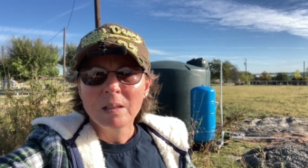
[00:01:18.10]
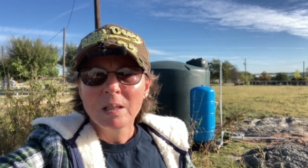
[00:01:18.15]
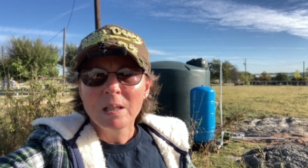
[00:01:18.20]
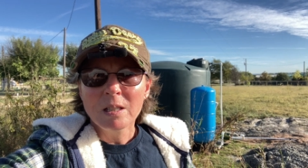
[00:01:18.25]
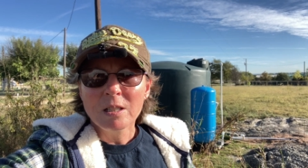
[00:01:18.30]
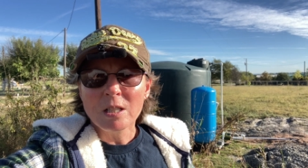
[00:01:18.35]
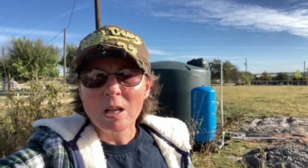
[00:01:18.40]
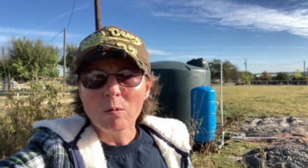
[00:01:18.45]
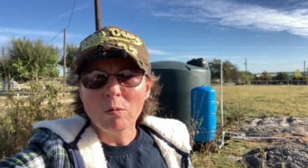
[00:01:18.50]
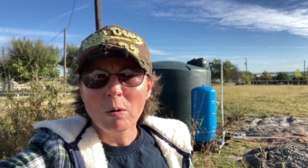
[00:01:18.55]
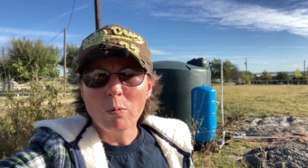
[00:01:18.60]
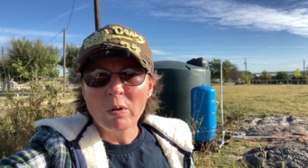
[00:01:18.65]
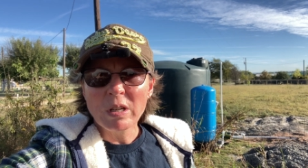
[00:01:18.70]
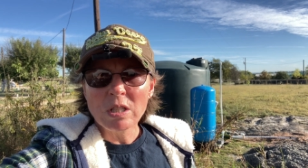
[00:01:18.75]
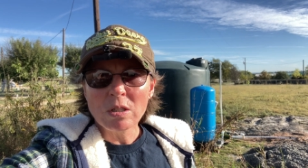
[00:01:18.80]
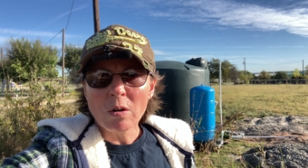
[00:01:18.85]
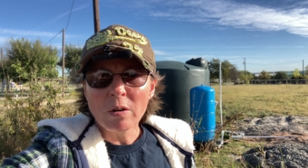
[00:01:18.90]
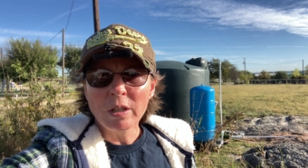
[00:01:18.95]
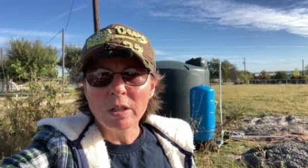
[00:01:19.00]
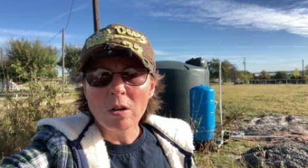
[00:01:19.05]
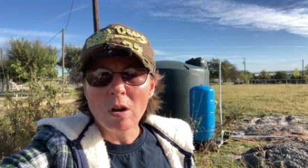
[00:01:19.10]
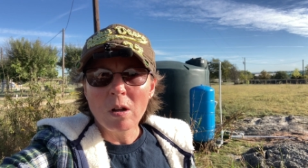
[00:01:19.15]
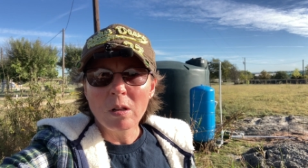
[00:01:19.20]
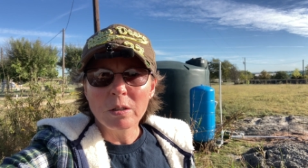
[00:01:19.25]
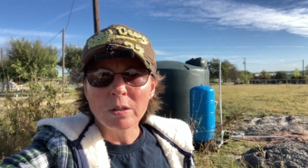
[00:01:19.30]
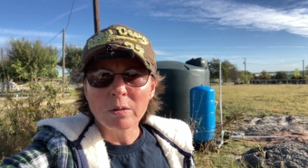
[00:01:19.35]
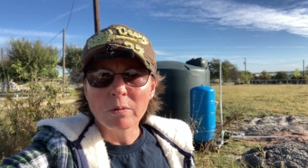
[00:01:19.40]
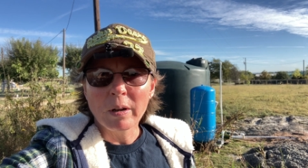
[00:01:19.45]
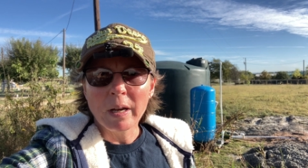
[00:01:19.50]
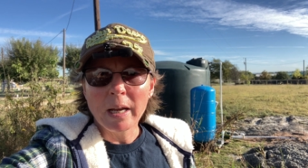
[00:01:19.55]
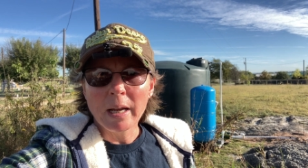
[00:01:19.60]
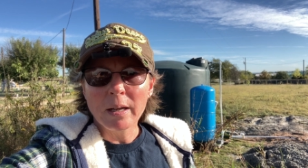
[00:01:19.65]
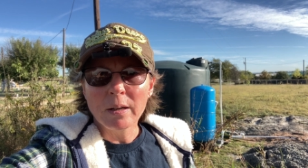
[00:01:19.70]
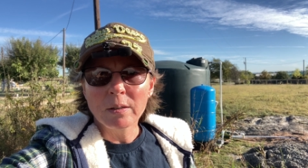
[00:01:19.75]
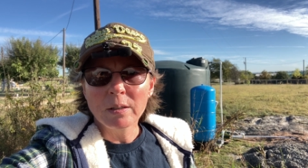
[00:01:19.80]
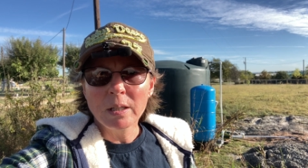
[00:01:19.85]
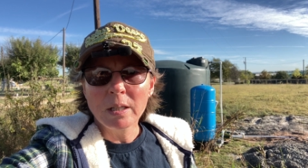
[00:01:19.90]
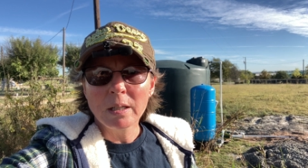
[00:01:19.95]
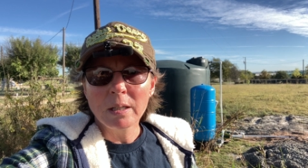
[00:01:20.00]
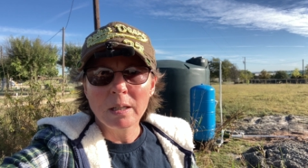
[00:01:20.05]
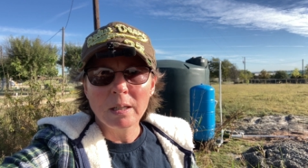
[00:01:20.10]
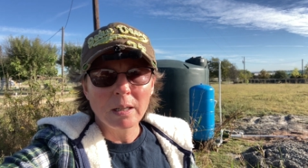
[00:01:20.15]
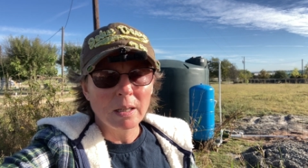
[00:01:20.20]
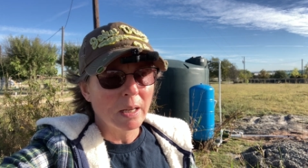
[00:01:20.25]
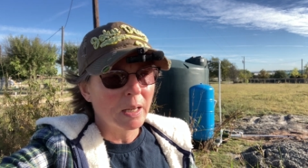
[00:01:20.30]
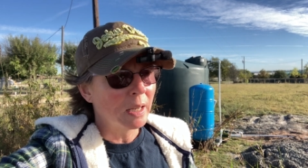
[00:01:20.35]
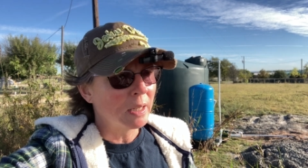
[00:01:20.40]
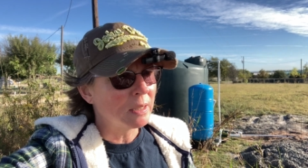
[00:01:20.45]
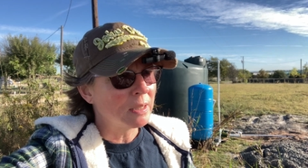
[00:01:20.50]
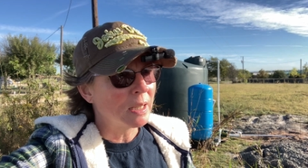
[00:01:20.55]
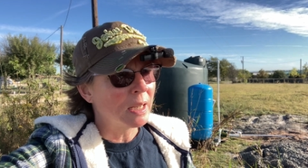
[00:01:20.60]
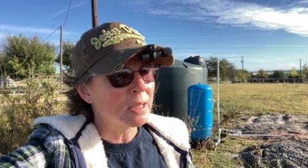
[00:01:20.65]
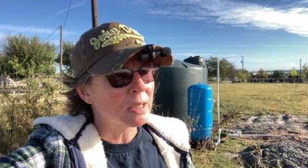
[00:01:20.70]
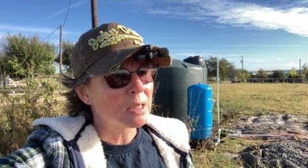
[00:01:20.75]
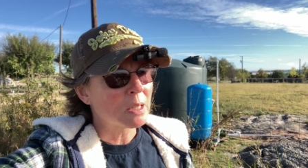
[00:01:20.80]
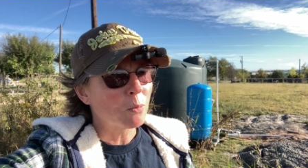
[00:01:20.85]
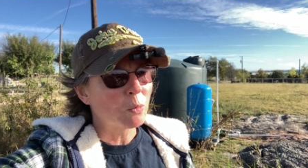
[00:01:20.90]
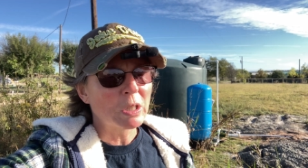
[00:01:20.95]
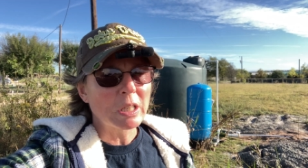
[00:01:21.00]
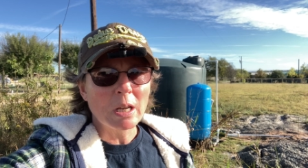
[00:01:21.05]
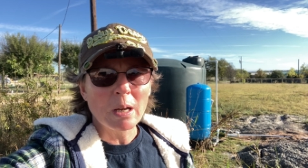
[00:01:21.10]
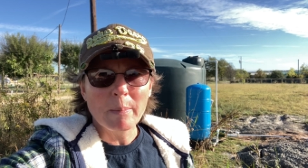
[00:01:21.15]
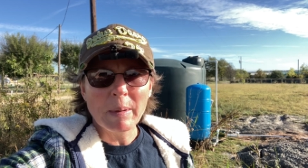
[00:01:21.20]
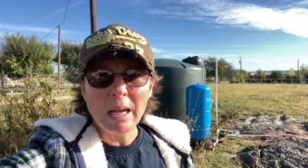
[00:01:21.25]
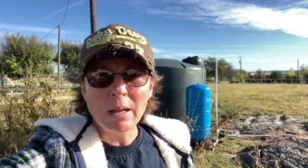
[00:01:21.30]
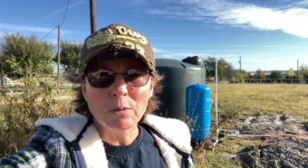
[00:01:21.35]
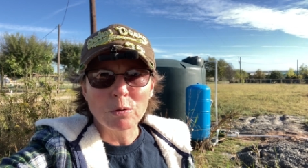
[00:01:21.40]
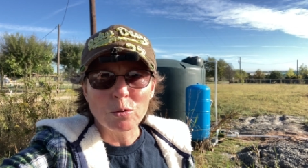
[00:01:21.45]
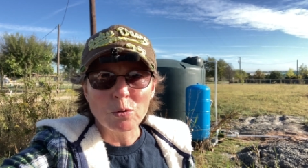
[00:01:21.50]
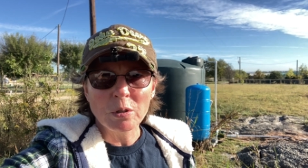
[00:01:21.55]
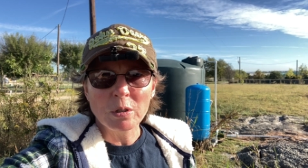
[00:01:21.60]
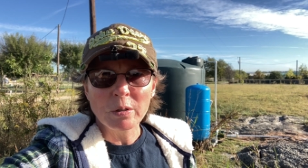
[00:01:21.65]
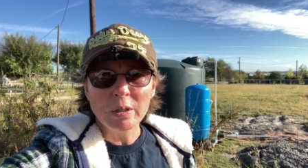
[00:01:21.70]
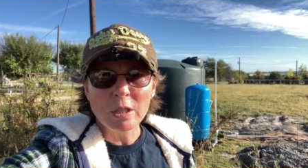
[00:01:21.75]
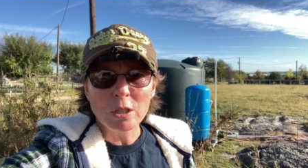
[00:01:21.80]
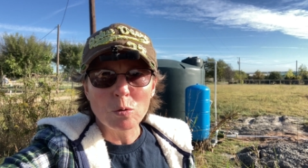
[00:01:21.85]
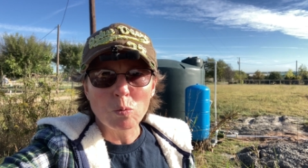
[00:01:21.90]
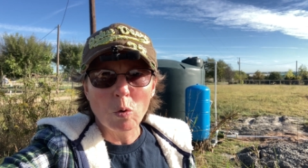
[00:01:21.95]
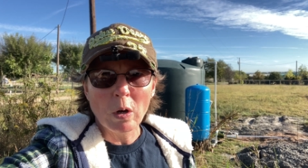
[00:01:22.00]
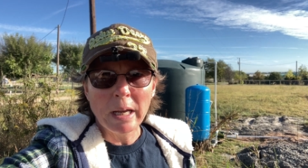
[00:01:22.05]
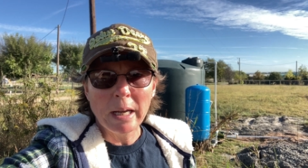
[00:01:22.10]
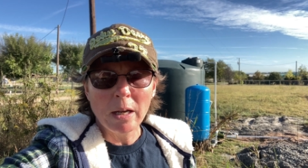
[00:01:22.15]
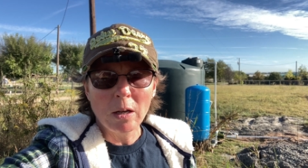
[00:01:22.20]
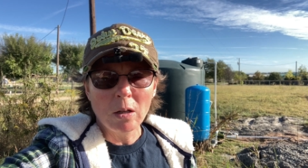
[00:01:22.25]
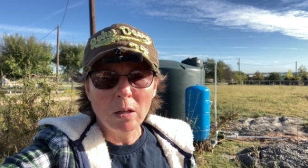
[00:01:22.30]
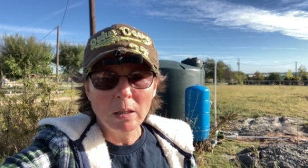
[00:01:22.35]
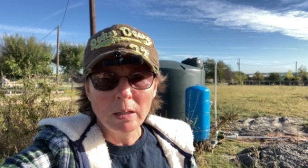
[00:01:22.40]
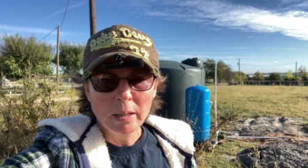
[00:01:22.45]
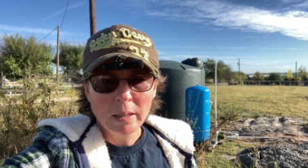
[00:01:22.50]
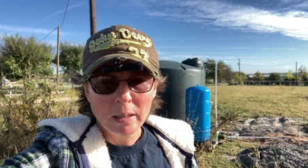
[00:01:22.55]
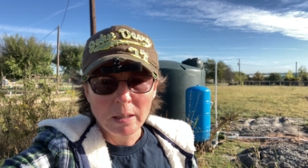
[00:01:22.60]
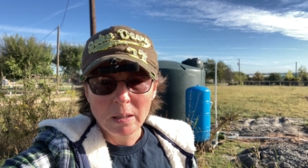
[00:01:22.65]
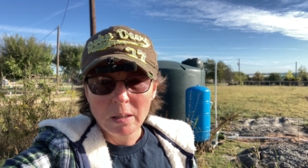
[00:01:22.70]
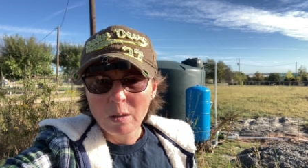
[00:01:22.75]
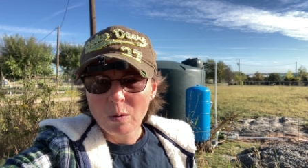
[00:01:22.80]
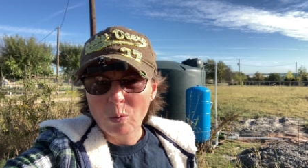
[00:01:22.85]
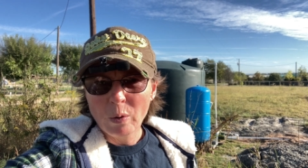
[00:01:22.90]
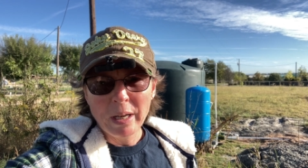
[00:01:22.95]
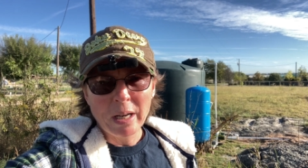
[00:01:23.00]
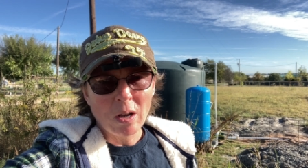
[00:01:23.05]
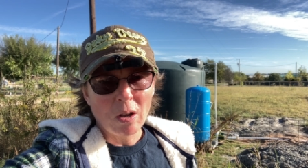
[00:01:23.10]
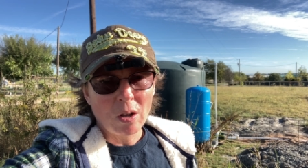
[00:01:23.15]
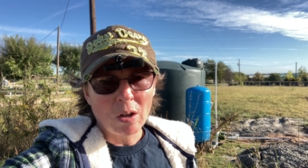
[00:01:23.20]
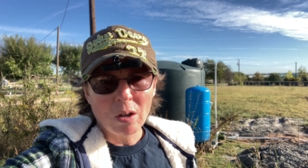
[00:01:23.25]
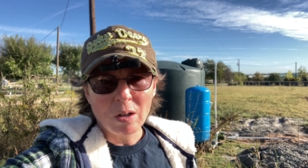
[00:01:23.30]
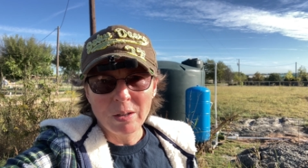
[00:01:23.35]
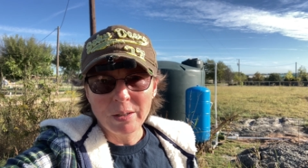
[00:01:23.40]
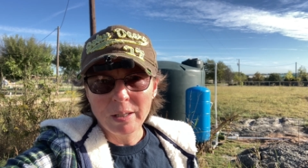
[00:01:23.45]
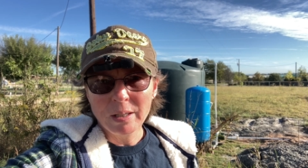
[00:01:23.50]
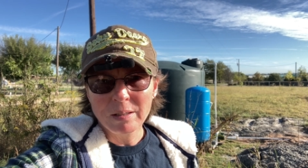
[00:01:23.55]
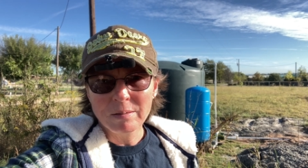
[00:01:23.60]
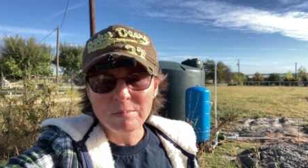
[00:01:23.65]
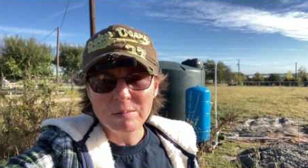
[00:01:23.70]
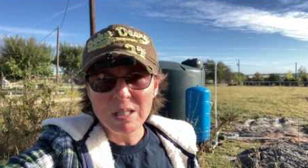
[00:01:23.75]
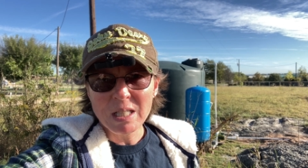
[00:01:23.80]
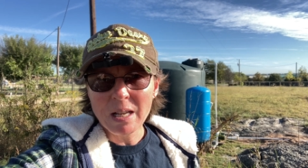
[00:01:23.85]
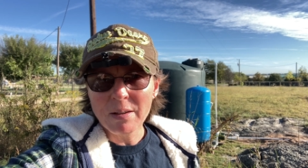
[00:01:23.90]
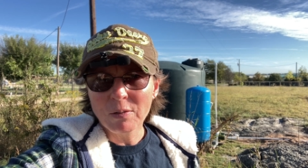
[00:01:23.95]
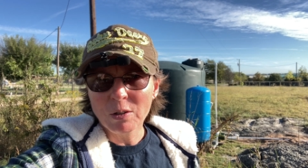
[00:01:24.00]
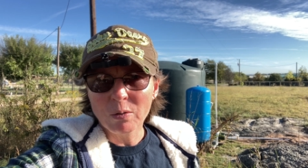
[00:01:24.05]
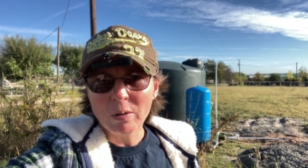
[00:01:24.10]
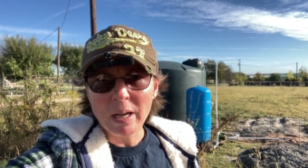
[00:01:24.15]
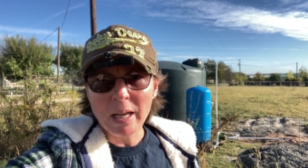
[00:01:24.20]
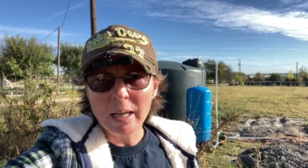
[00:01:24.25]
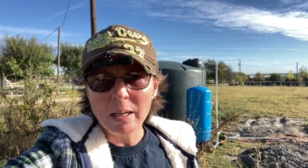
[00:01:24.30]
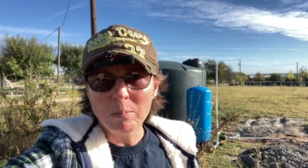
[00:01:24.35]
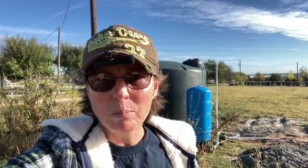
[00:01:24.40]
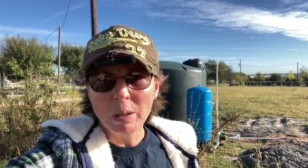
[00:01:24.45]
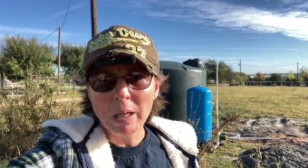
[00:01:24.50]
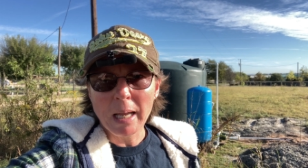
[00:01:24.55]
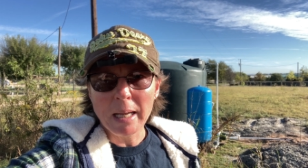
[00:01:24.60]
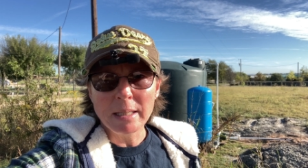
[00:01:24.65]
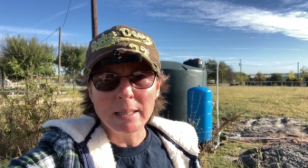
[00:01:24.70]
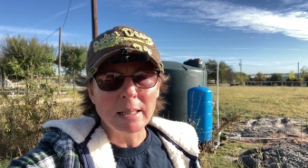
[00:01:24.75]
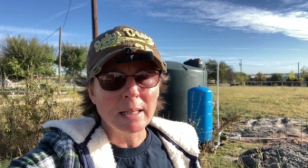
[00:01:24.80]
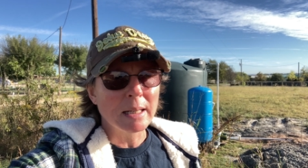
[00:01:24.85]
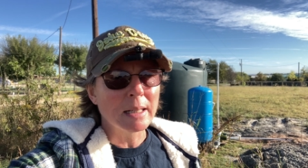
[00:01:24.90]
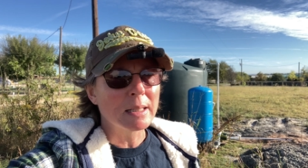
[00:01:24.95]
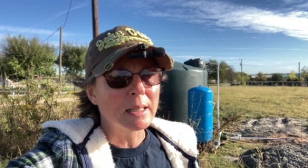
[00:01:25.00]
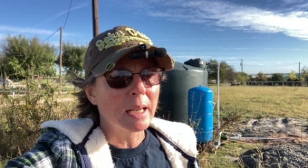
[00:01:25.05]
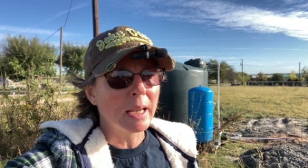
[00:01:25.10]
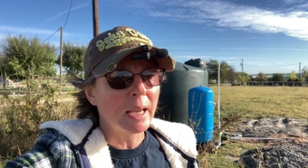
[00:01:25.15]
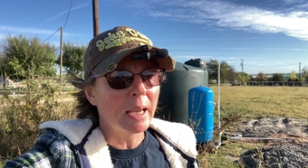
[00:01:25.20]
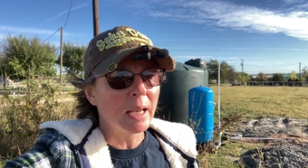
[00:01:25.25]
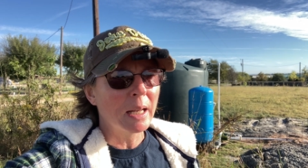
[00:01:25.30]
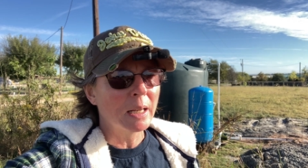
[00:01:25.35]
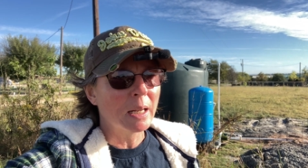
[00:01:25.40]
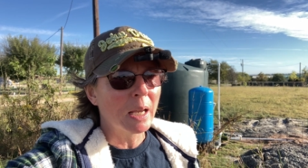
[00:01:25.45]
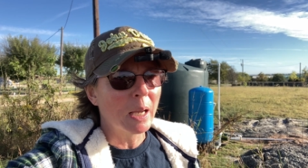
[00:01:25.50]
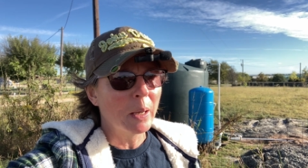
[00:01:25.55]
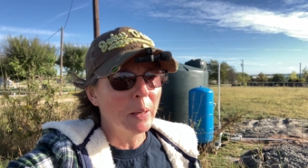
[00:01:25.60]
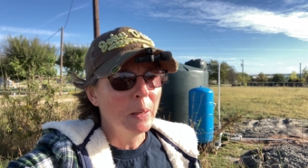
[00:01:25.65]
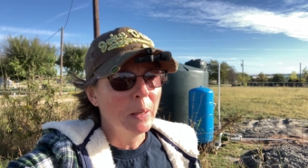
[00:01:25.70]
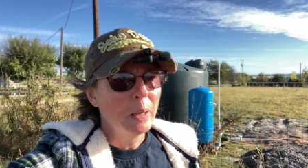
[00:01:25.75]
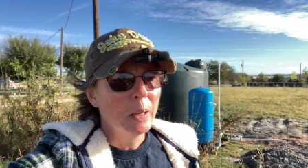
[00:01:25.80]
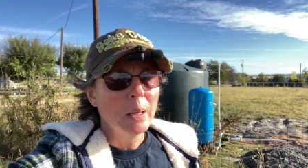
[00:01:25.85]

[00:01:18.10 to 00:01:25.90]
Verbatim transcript: So when we started calling around uh, to get someone to come out and drill this well we called seven or eight places and uh,